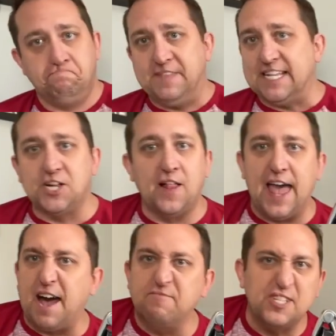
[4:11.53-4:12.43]
That's all I
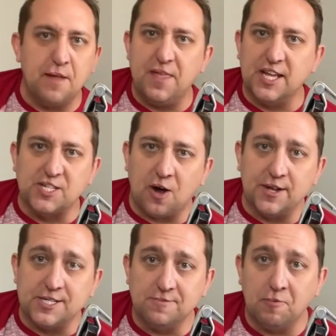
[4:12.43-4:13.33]
have. Same thing as always.